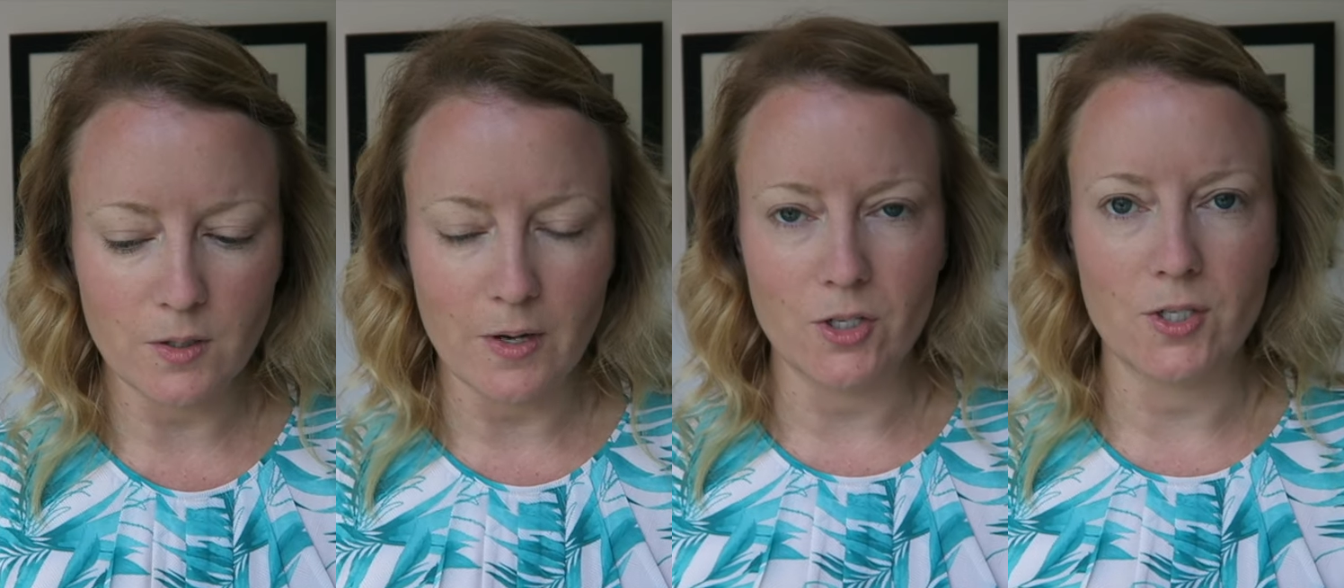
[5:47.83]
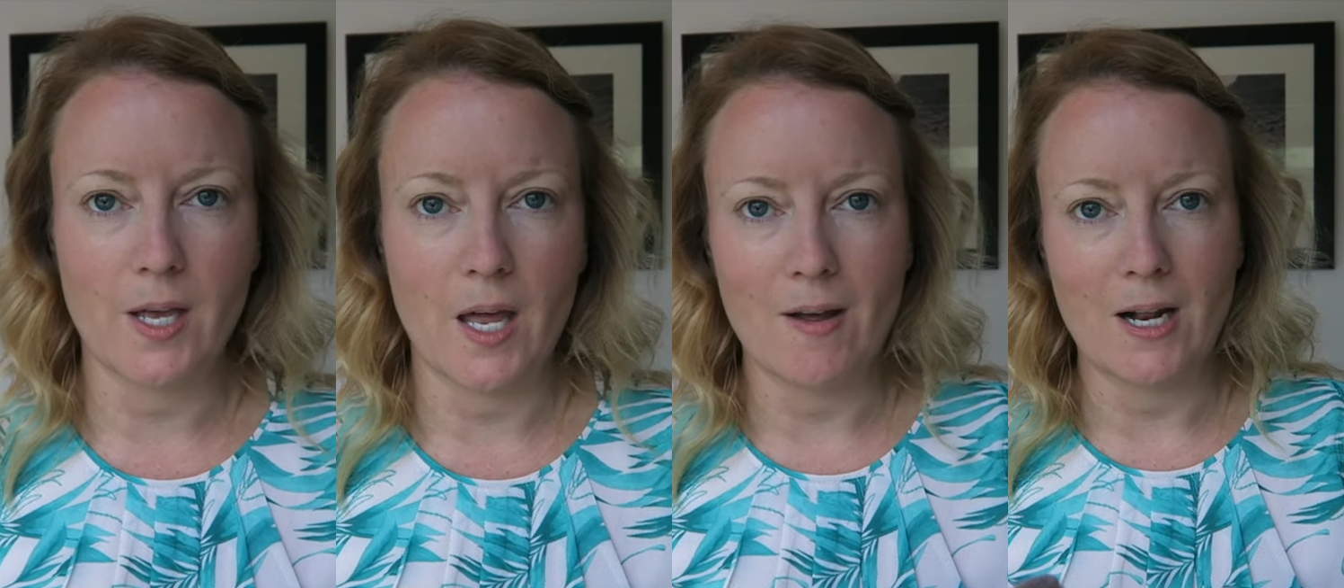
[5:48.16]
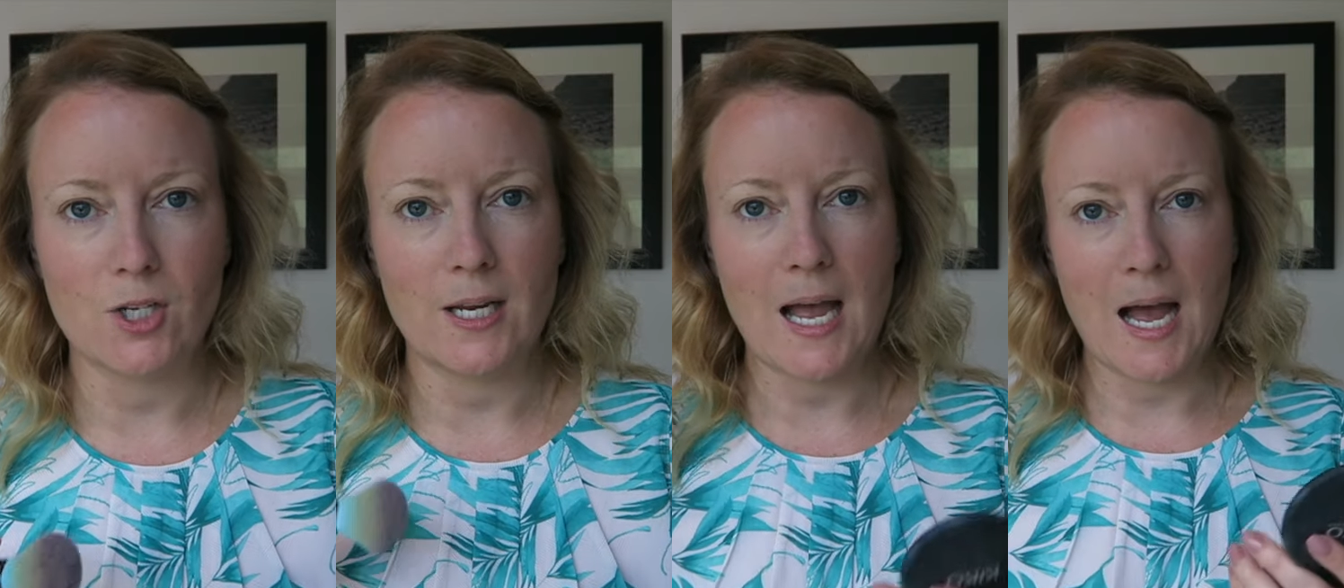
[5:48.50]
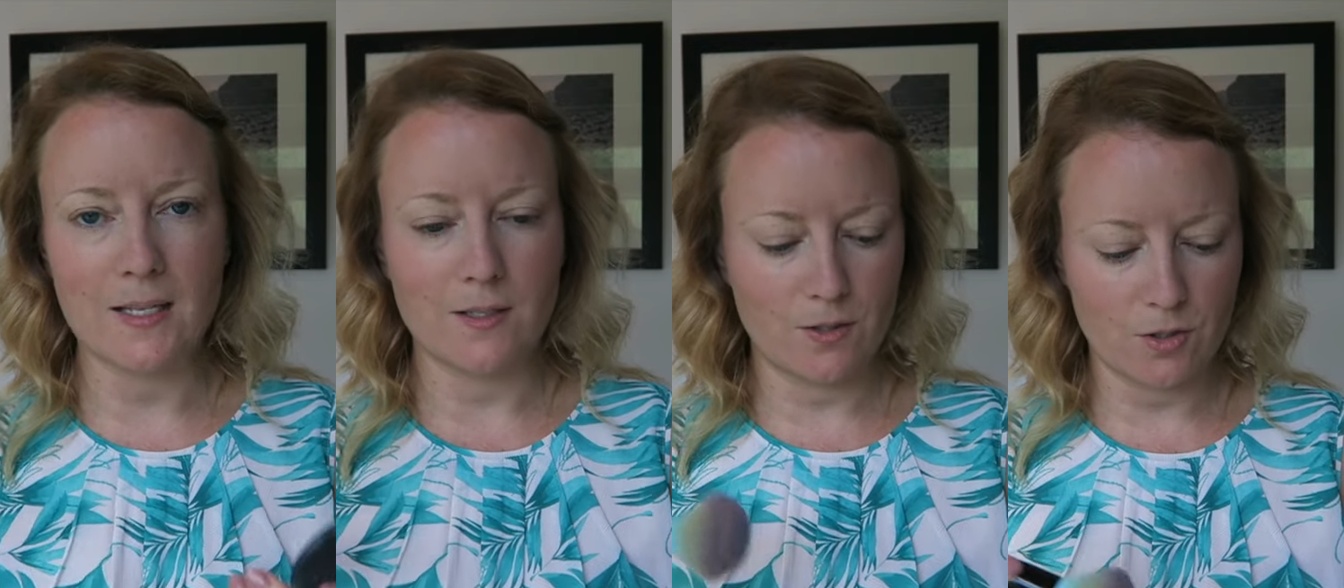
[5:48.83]
so it just kind of actually
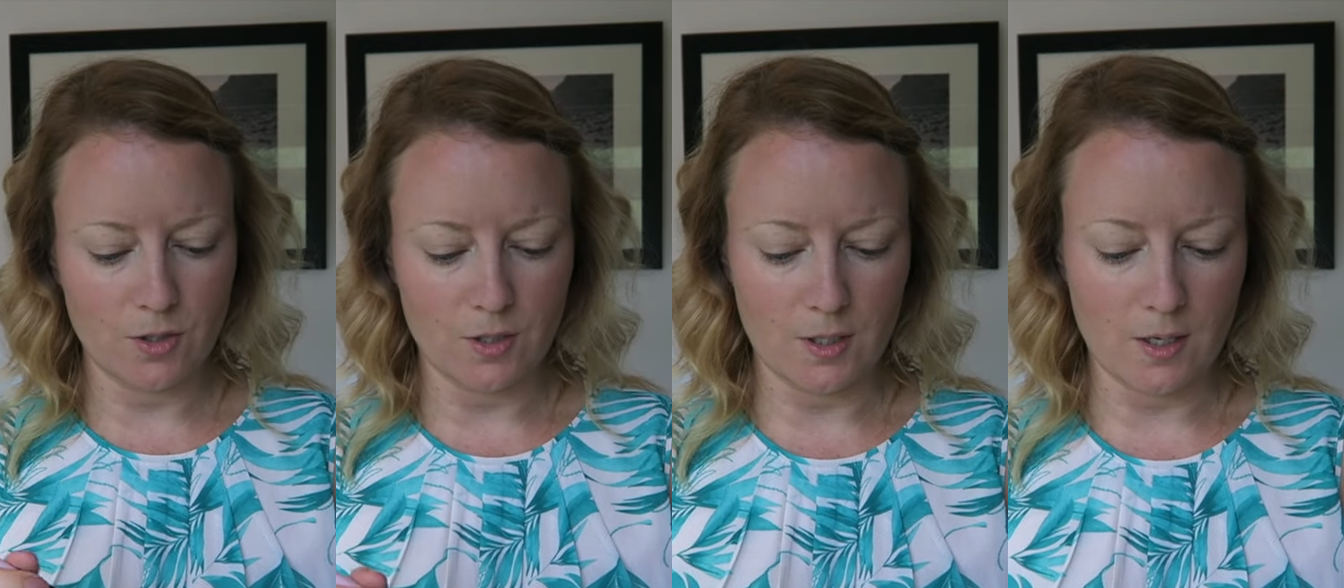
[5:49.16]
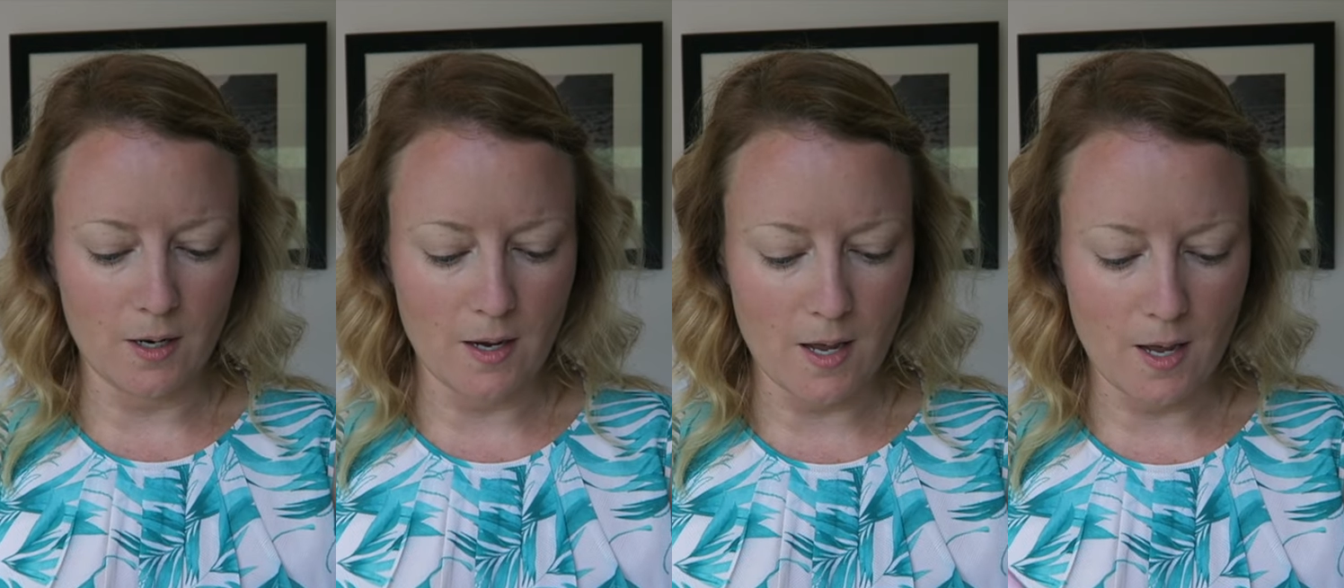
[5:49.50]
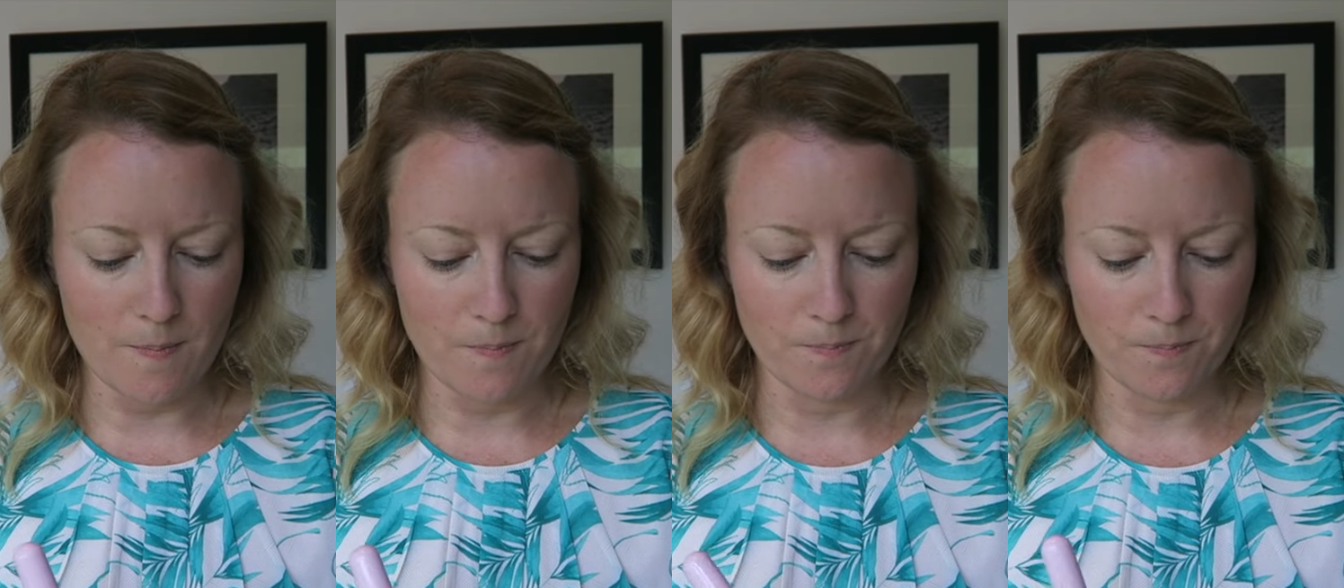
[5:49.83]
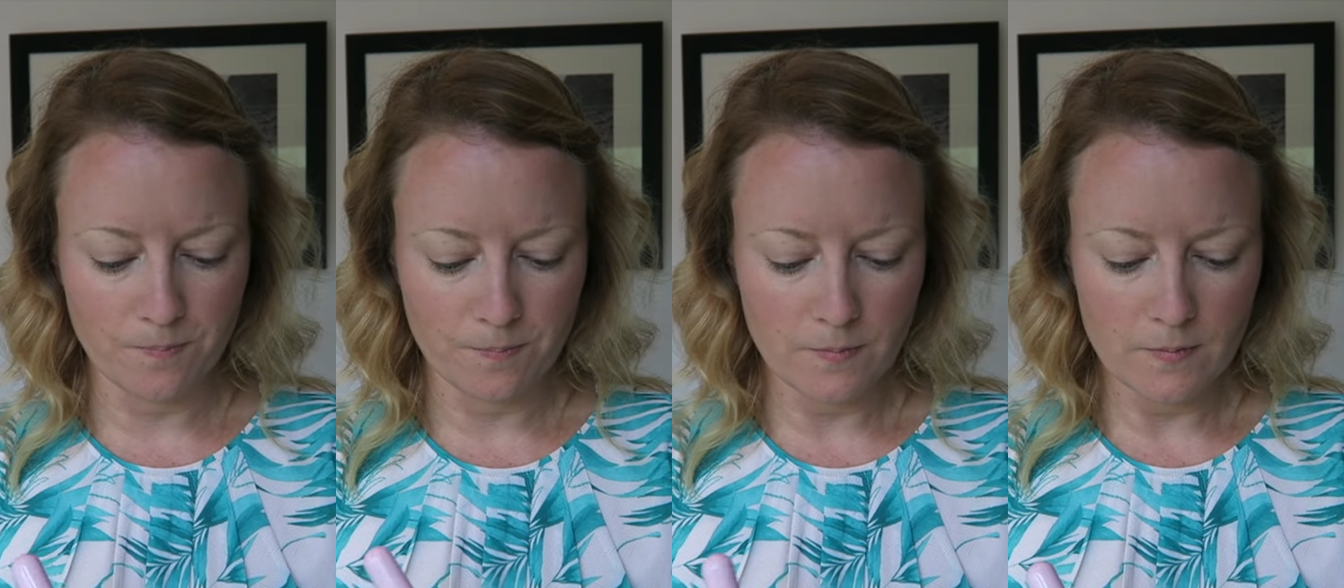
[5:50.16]
adds to the
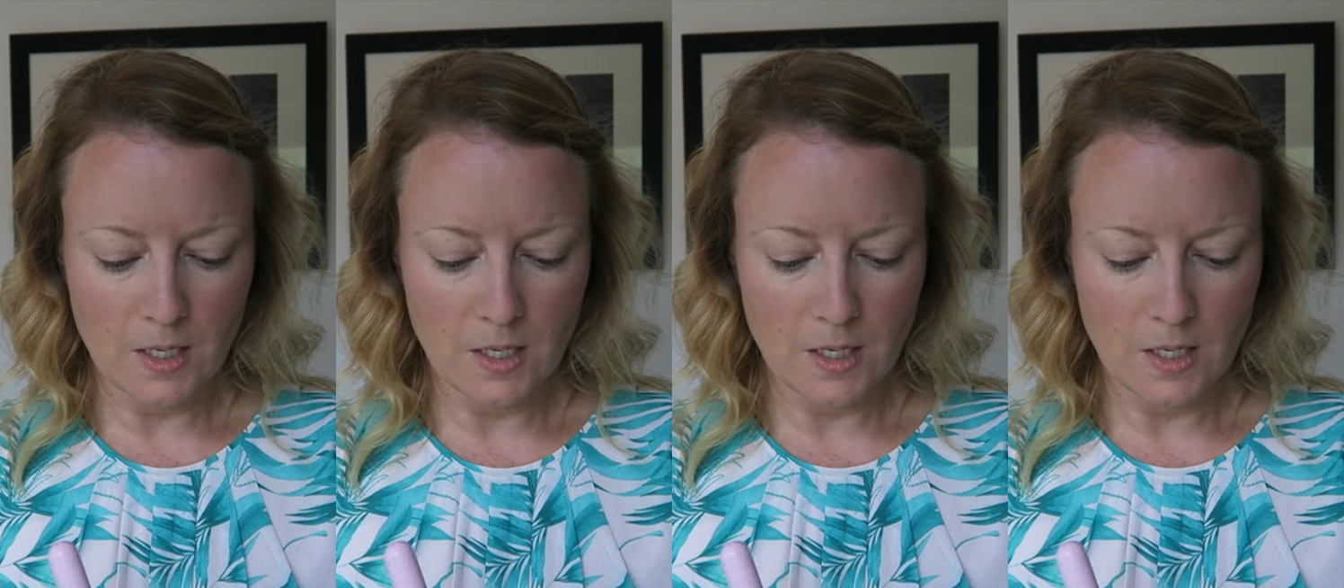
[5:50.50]
um,